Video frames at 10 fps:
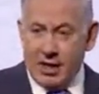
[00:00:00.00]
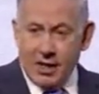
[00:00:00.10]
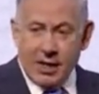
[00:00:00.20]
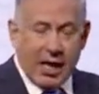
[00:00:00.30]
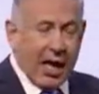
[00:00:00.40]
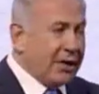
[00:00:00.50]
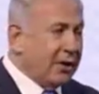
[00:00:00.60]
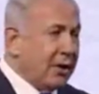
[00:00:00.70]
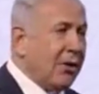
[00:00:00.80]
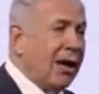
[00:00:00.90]
And you
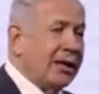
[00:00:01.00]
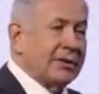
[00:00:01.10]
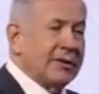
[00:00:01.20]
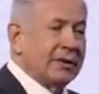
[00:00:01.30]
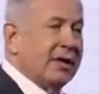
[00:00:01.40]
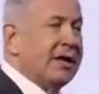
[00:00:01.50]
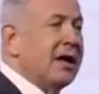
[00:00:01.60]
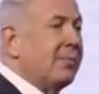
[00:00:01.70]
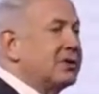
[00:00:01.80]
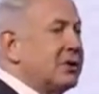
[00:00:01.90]
know what? The
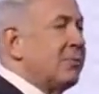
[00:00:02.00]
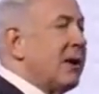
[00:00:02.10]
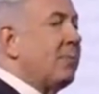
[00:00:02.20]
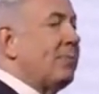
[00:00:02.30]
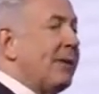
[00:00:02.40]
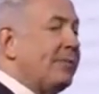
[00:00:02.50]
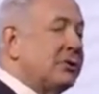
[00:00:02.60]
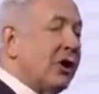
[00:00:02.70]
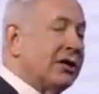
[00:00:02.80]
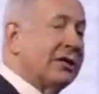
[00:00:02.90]
numbers, you remember people
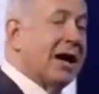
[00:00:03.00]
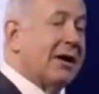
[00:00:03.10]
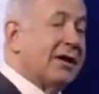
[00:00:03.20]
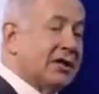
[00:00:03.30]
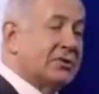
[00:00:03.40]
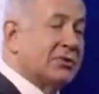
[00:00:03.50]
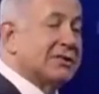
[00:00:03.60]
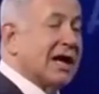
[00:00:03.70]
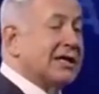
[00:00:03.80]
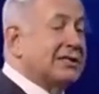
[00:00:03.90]
talked about Israel's
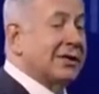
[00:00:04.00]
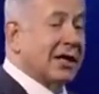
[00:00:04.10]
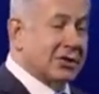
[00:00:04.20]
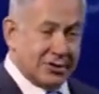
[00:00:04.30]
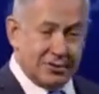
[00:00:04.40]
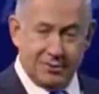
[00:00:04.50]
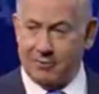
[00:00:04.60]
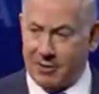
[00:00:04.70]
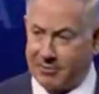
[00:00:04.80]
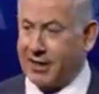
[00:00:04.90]
isolation? You
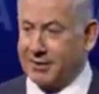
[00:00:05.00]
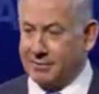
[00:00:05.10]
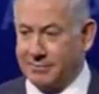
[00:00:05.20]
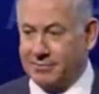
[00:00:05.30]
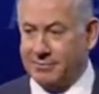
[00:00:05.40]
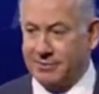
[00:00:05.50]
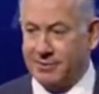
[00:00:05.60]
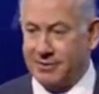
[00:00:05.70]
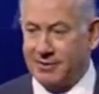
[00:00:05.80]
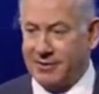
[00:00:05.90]
remember that?
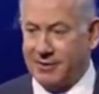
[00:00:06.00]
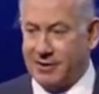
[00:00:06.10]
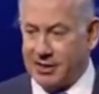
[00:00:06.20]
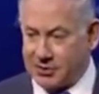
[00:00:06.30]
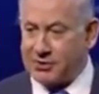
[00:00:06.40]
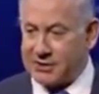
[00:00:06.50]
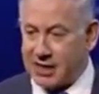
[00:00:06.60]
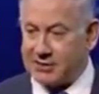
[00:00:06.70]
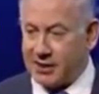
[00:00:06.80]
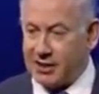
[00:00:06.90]
Israel's
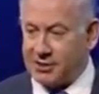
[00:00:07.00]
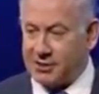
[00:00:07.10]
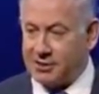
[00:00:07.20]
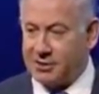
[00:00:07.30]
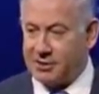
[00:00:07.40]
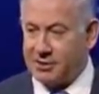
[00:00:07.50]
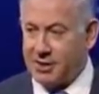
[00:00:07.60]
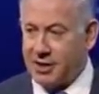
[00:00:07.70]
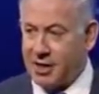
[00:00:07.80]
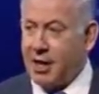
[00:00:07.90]
isolation?
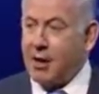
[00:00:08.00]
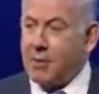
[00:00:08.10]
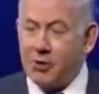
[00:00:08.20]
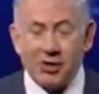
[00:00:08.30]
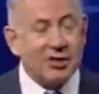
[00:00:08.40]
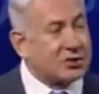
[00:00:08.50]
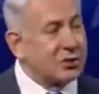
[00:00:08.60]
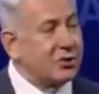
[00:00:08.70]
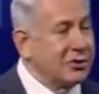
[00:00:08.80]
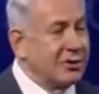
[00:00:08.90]
Pretty
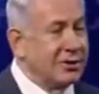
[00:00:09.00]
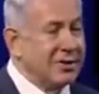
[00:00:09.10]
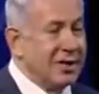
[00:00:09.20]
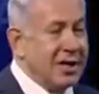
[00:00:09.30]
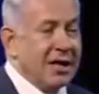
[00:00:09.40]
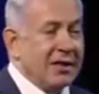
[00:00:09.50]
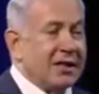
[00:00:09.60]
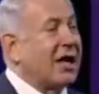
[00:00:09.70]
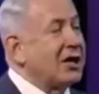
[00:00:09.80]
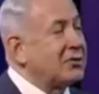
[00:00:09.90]
soon, the
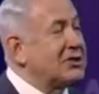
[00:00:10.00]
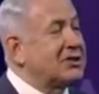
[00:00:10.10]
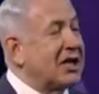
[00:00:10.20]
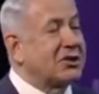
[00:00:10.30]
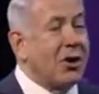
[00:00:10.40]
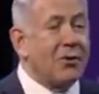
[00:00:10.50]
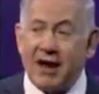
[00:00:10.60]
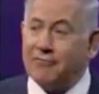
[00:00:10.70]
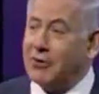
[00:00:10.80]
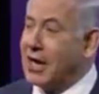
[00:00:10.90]
countries that don't
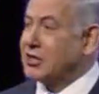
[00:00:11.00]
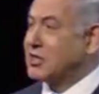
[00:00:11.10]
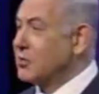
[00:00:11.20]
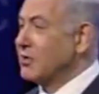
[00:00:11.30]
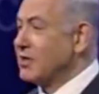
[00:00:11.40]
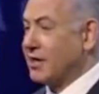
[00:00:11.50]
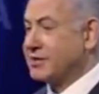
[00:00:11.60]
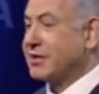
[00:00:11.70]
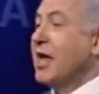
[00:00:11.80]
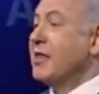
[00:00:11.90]
have relations with us,
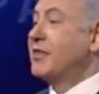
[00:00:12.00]
they're